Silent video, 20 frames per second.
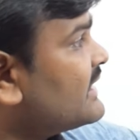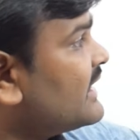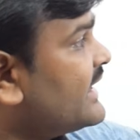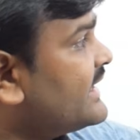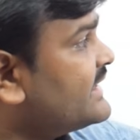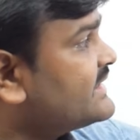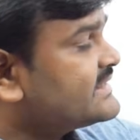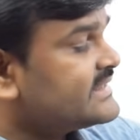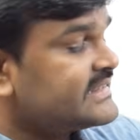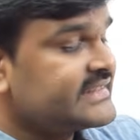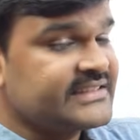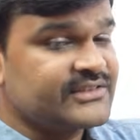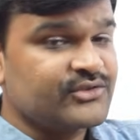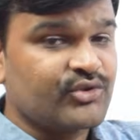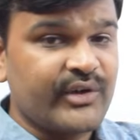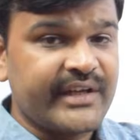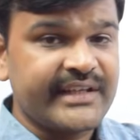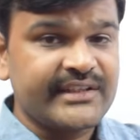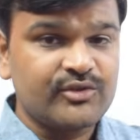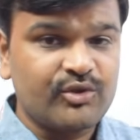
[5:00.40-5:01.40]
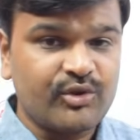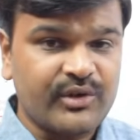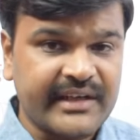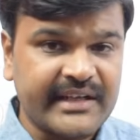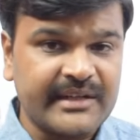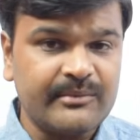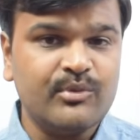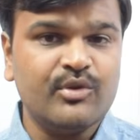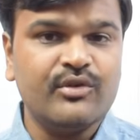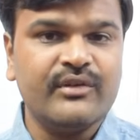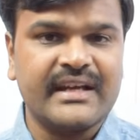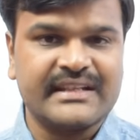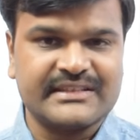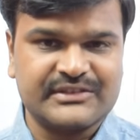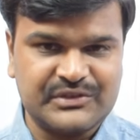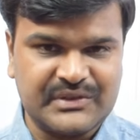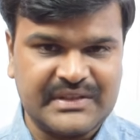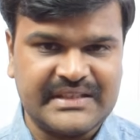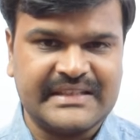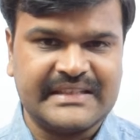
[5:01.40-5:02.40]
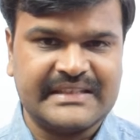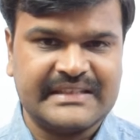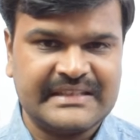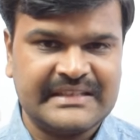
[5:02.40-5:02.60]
lines it is going to remove actually.